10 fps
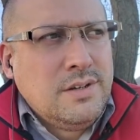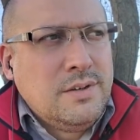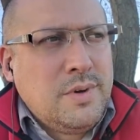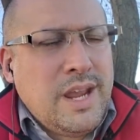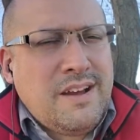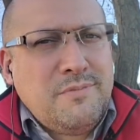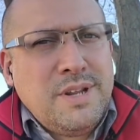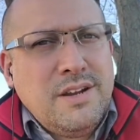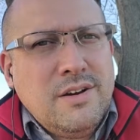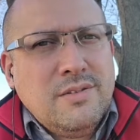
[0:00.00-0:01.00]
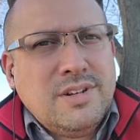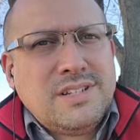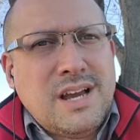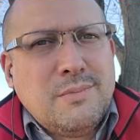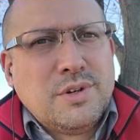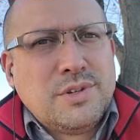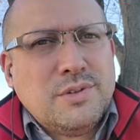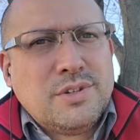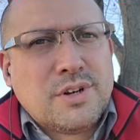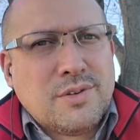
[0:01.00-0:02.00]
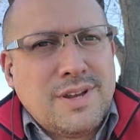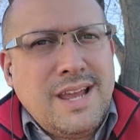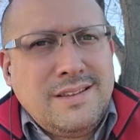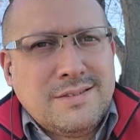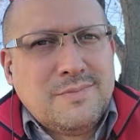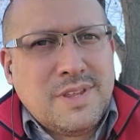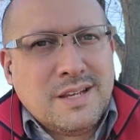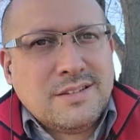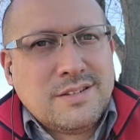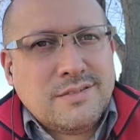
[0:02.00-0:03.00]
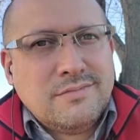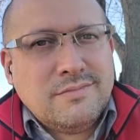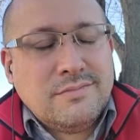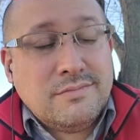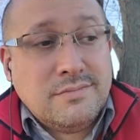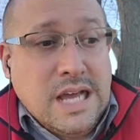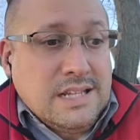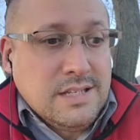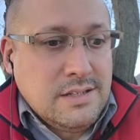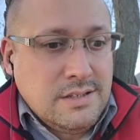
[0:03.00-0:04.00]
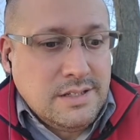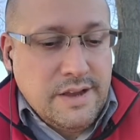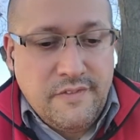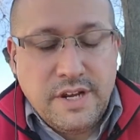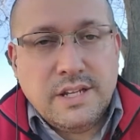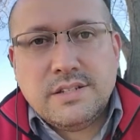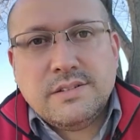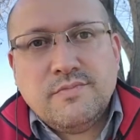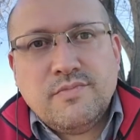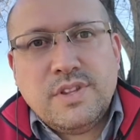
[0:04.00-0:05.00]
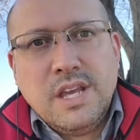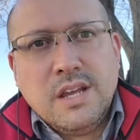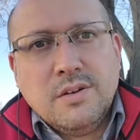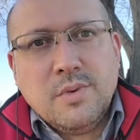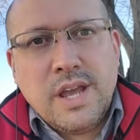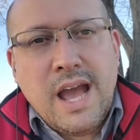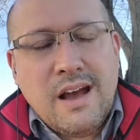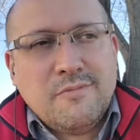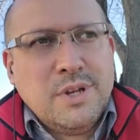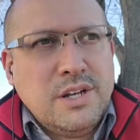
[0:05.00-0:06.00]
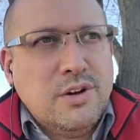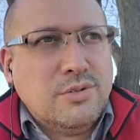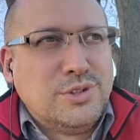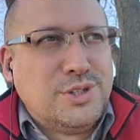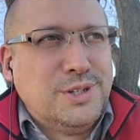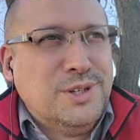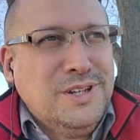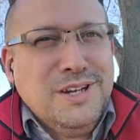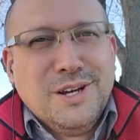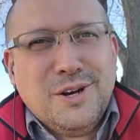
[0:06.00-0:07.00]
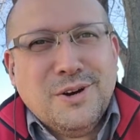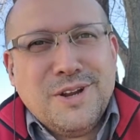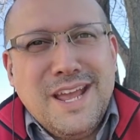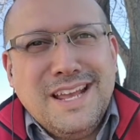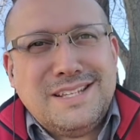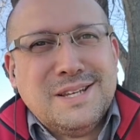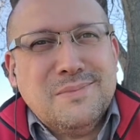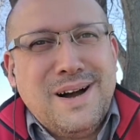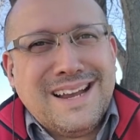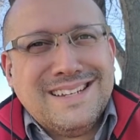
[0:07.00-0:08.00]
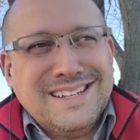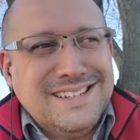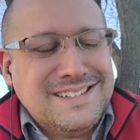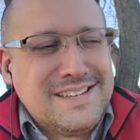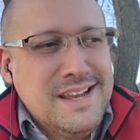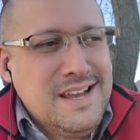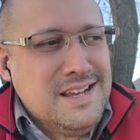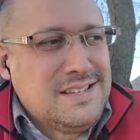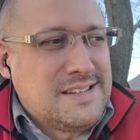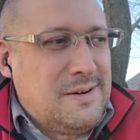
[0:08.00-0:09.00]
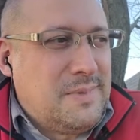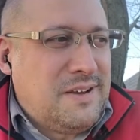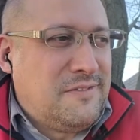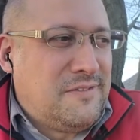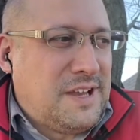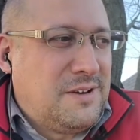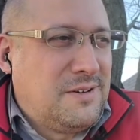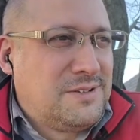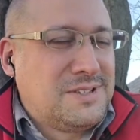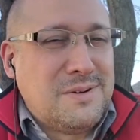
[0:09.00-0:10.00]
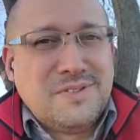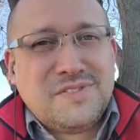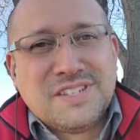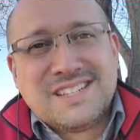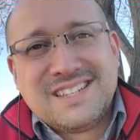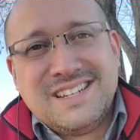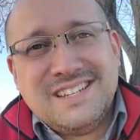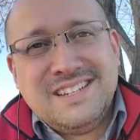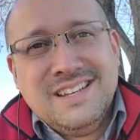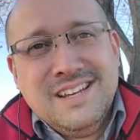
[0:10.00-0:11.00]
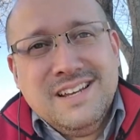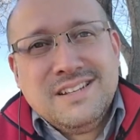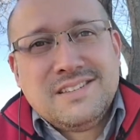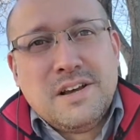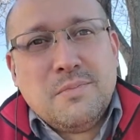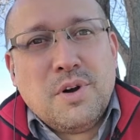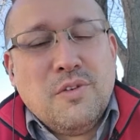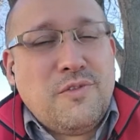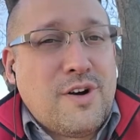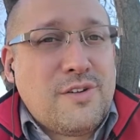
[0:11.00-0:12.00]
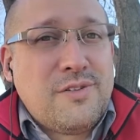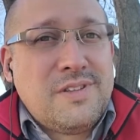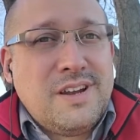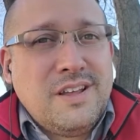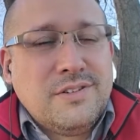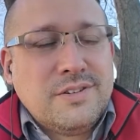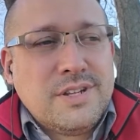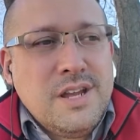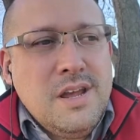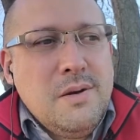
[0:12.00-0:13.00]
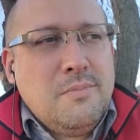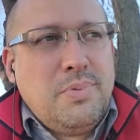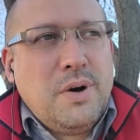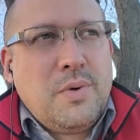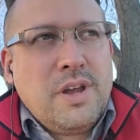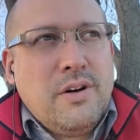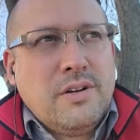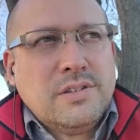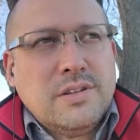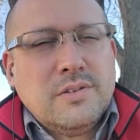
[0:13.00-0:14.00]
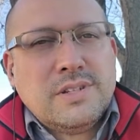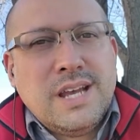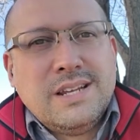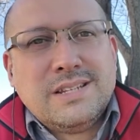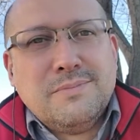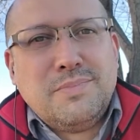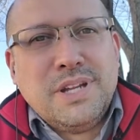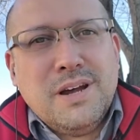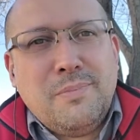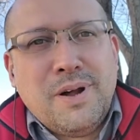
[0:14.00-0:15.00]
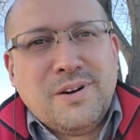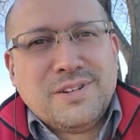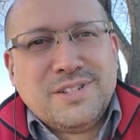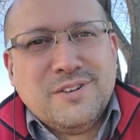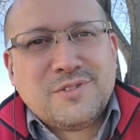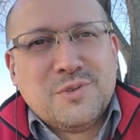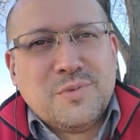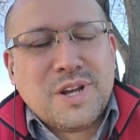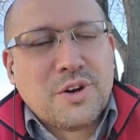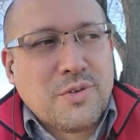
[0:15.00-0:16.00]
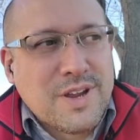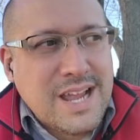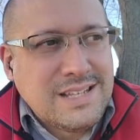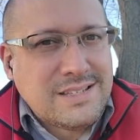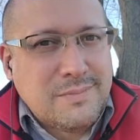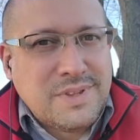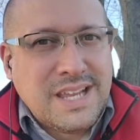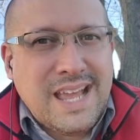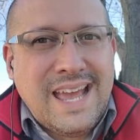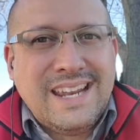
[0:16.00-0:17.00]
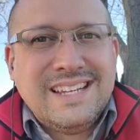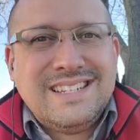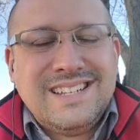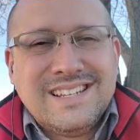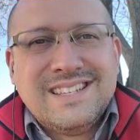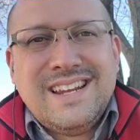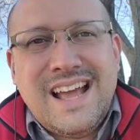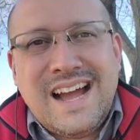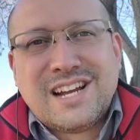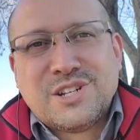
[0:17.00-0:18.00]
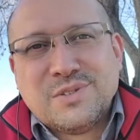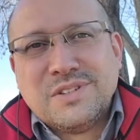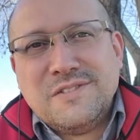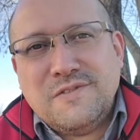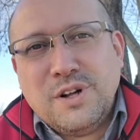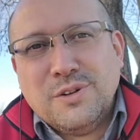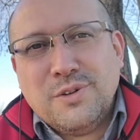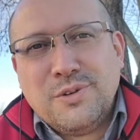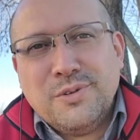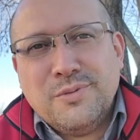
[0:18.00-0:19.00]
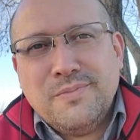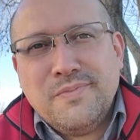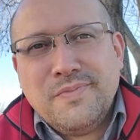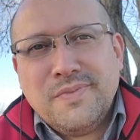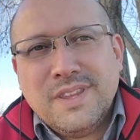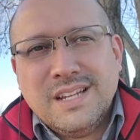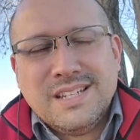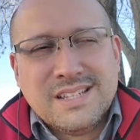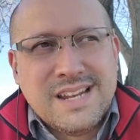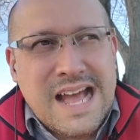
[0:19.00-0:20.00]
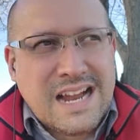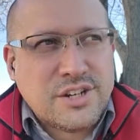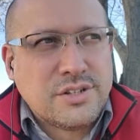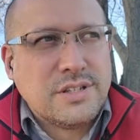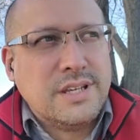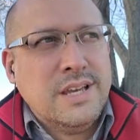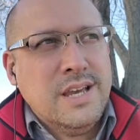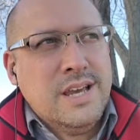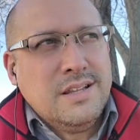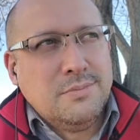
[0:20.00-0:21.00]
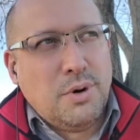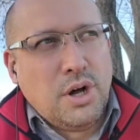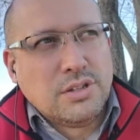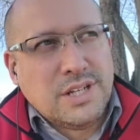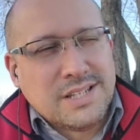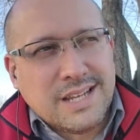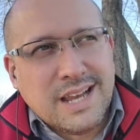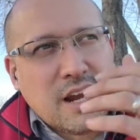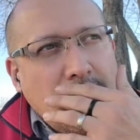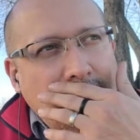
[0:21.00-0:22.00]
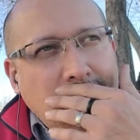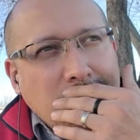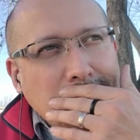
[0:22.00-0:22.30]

we have been known a time or two to create some things. That's a definite thing. We have been known to create some ideas. Some have failed, some have succeeded, some go farther than others. But we also tend to beat up on ourselves when we create something and it doesn't actually follow through. It doesn't actually, the ball doesn't get caught.